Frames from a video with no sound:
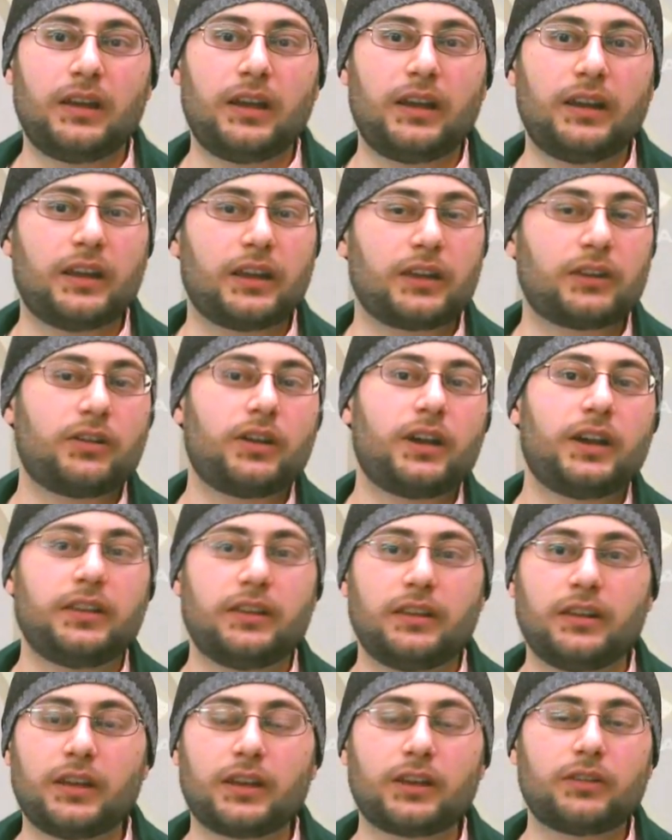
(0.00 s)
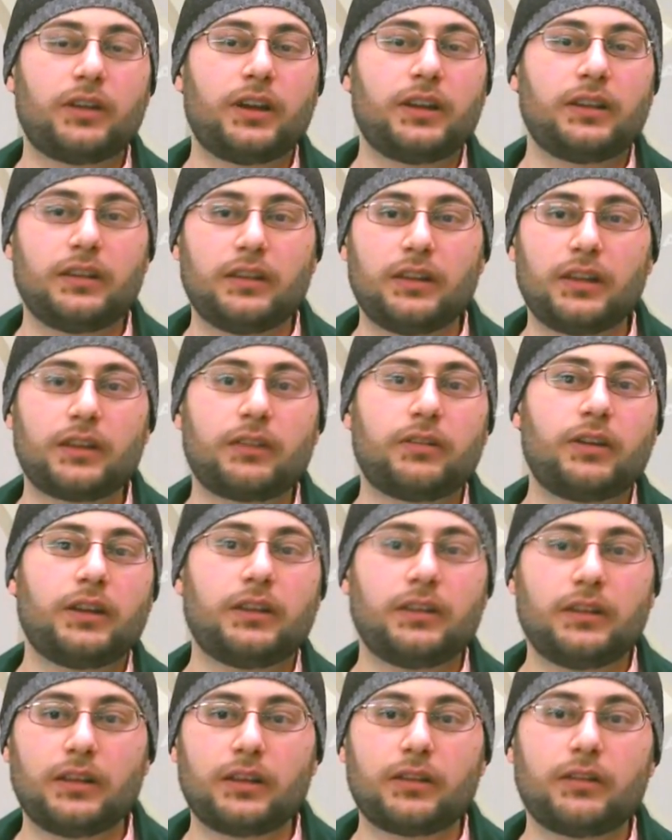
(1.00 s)
And I cried and I cried and I
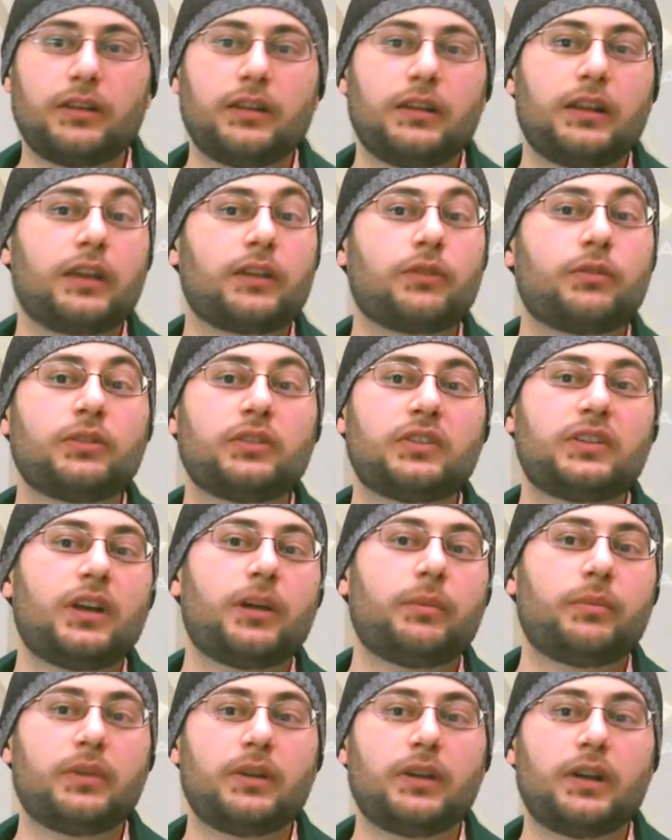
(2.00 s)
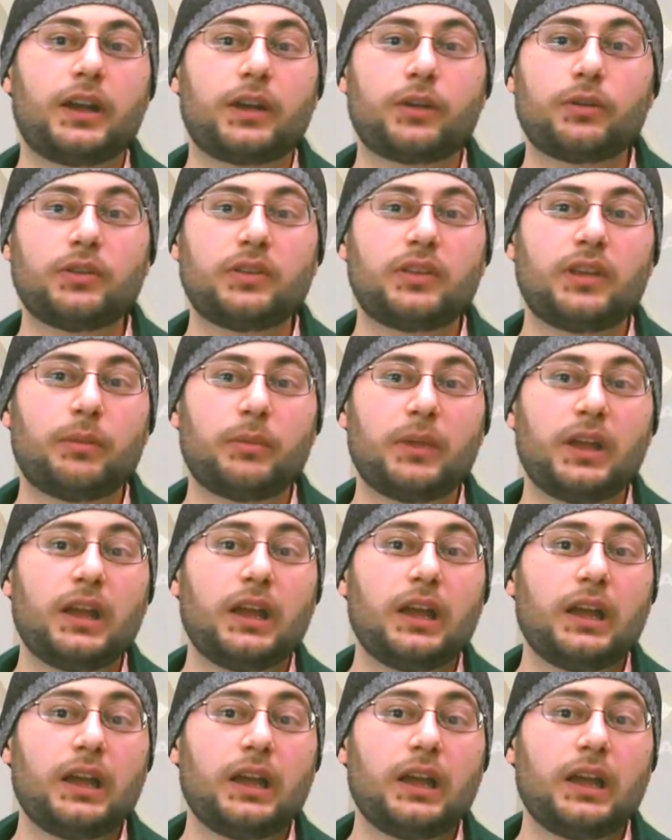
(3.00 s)
cried and I cried. And I couldn't stop. I couldn't stop.